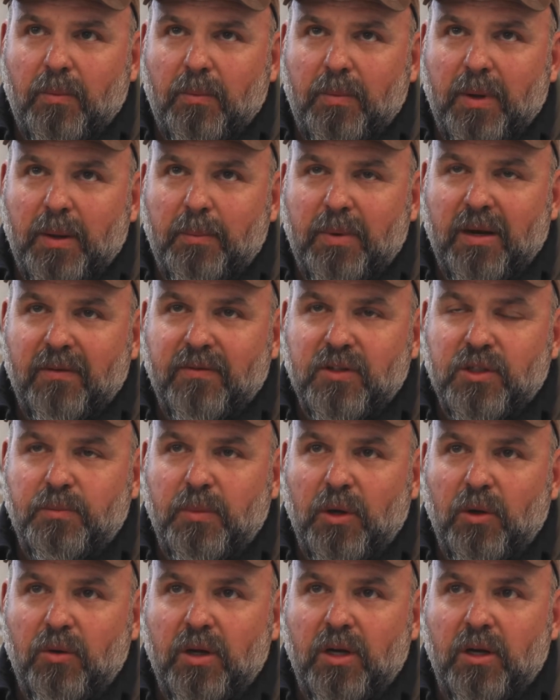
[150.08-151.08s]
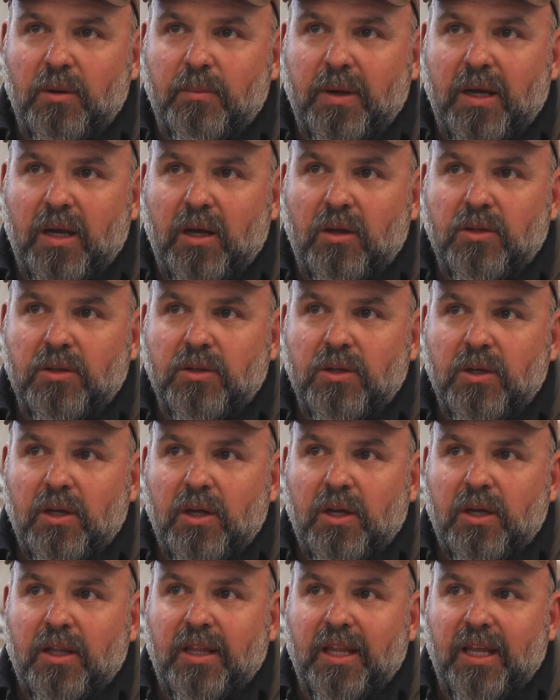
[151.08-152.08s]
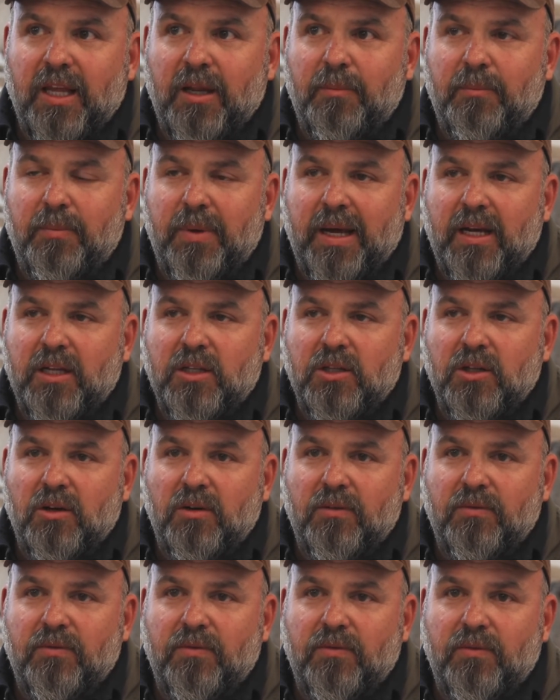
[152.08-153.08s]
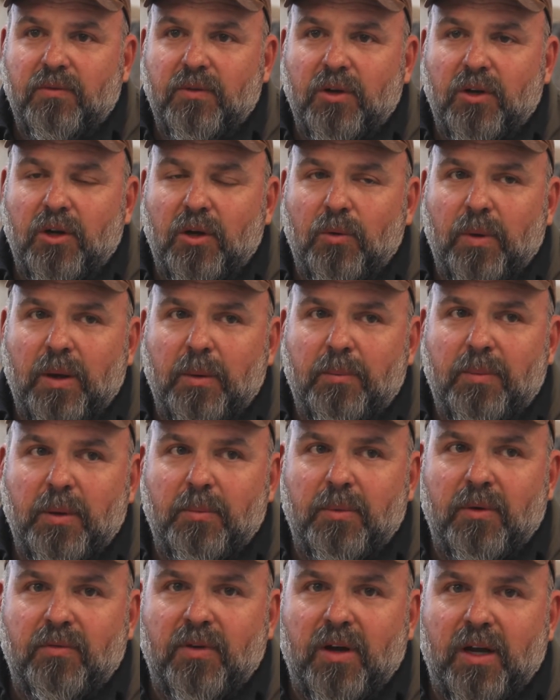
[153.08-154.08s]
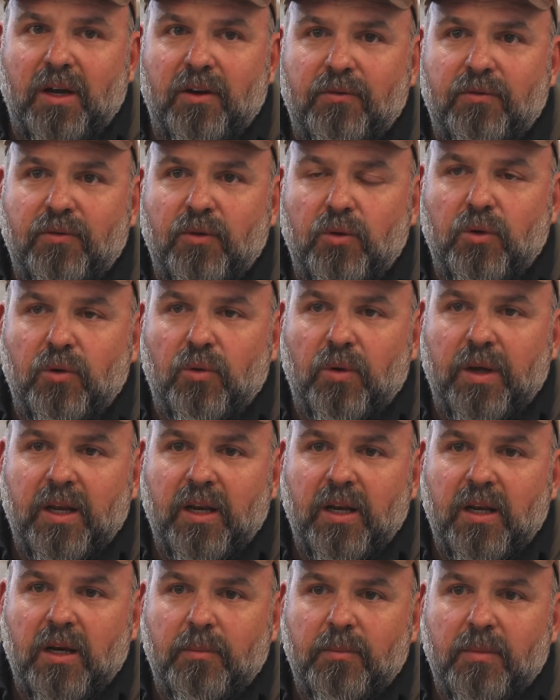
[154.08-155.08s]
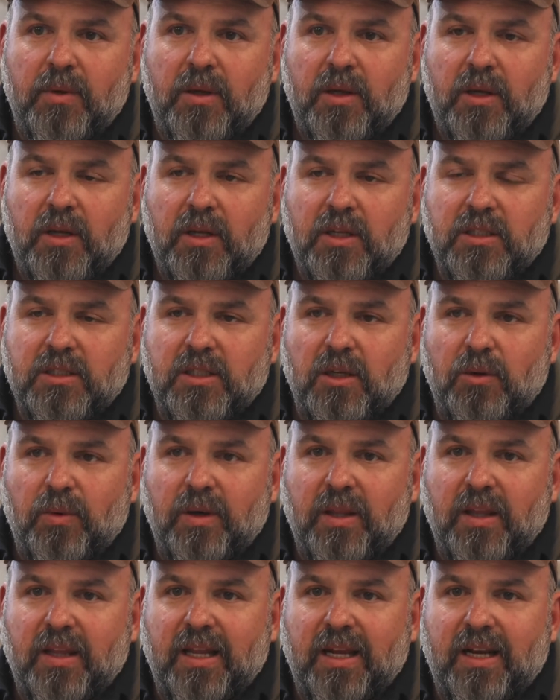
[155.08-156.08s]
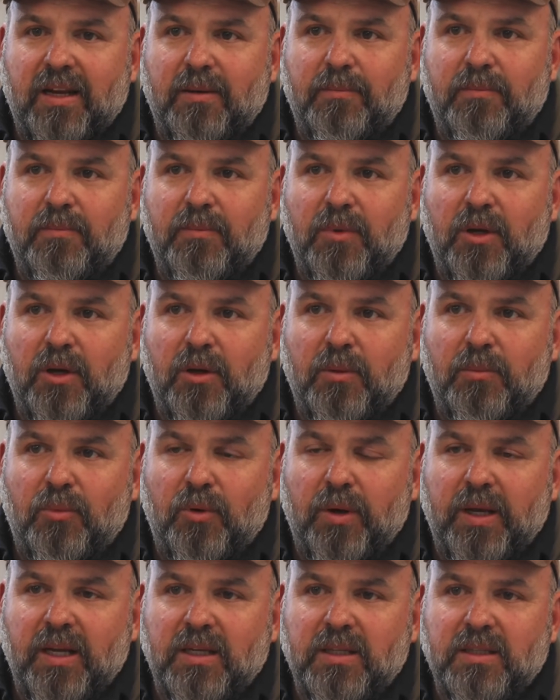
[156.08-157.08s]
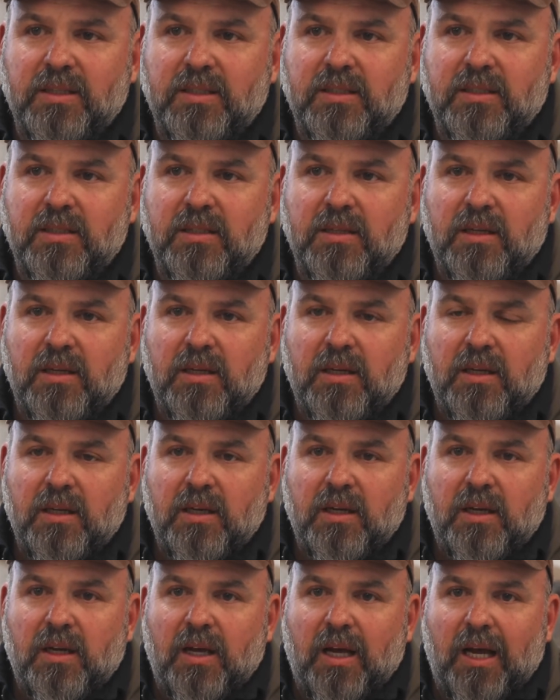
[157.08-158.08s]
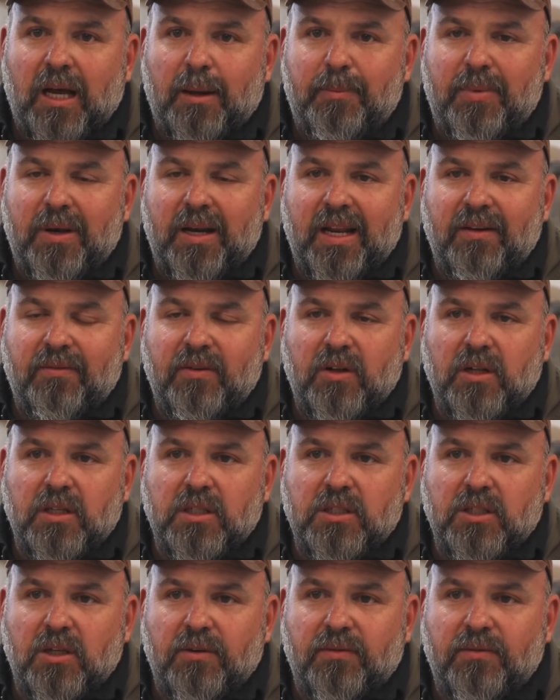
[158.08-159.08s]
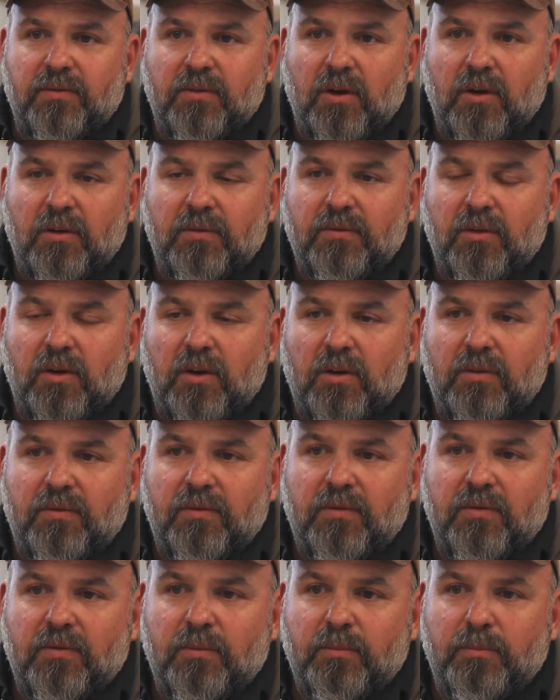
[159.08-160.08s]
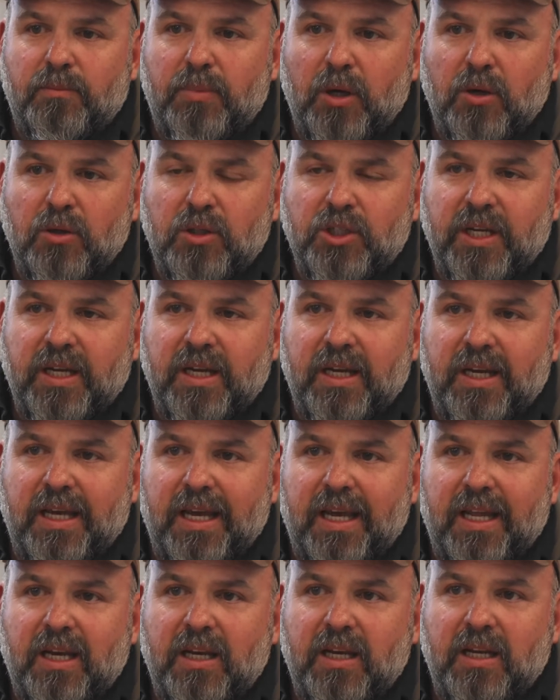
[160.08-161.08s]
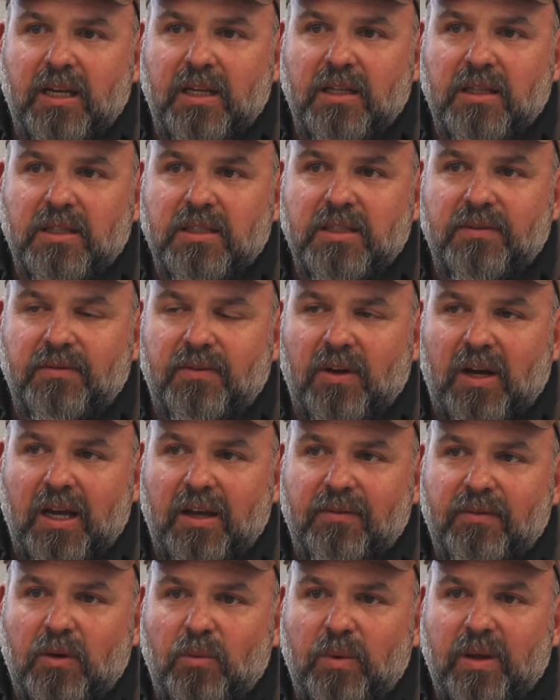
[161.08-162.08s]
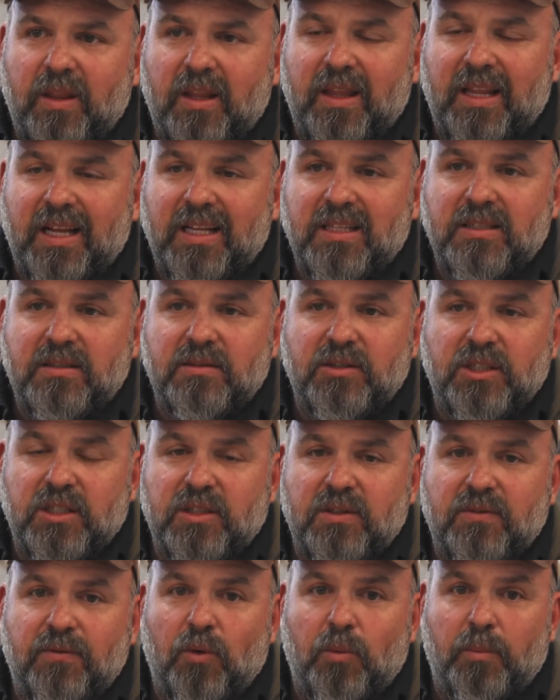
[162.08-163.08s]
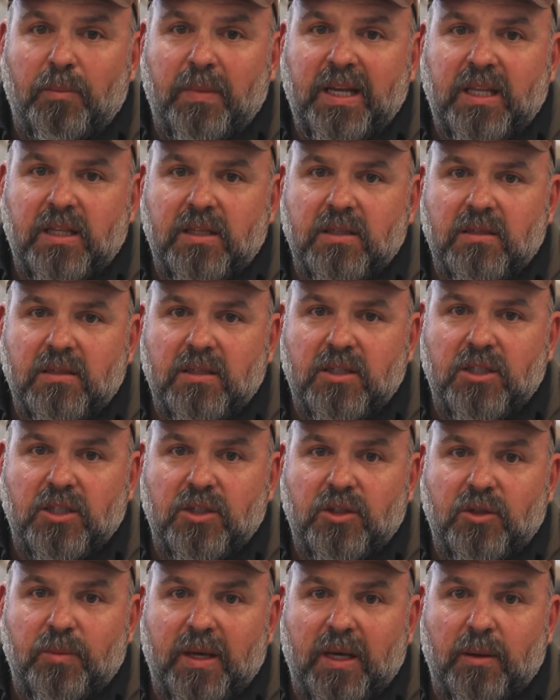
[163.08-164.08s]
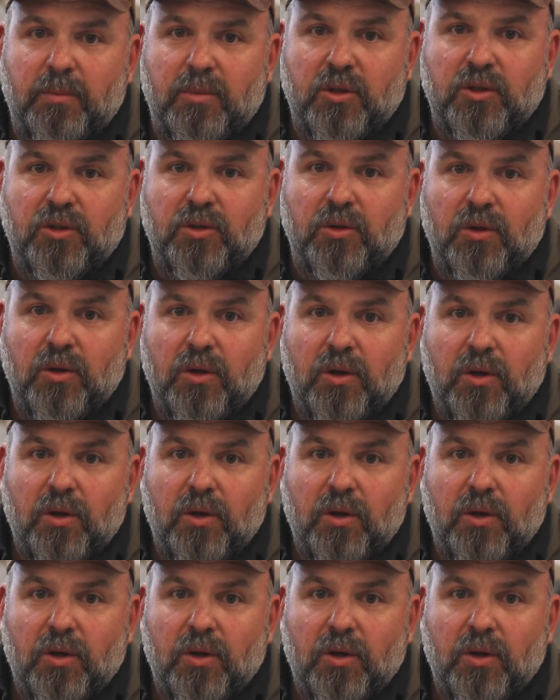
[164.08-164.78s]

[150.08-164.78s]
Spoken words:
people have spoken about the impact of, you know, where people find food or income. So whether that, you know, brings up levels of poaching again and survival, whether that's just for meat, just to be able to